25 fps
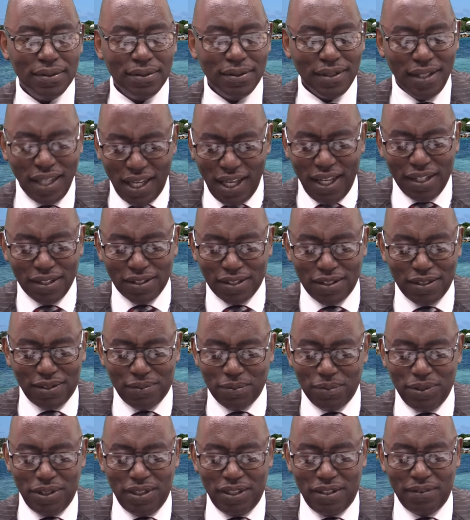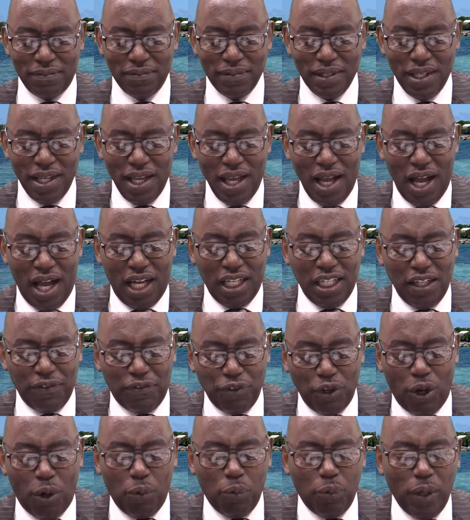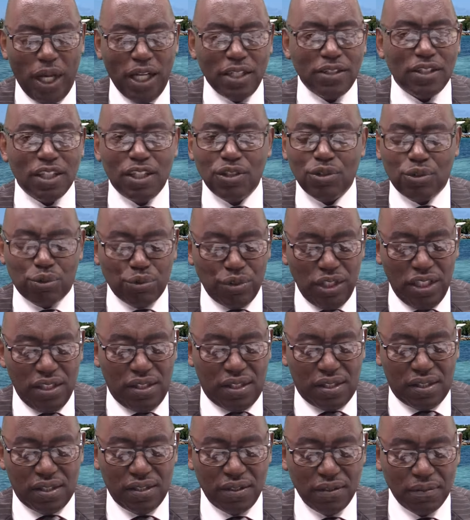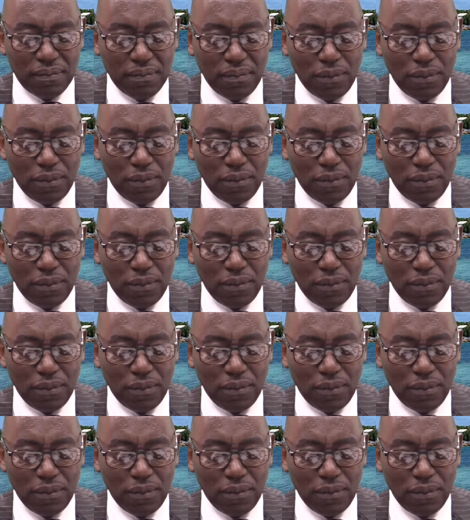Here's this word. "And if your wealth increases,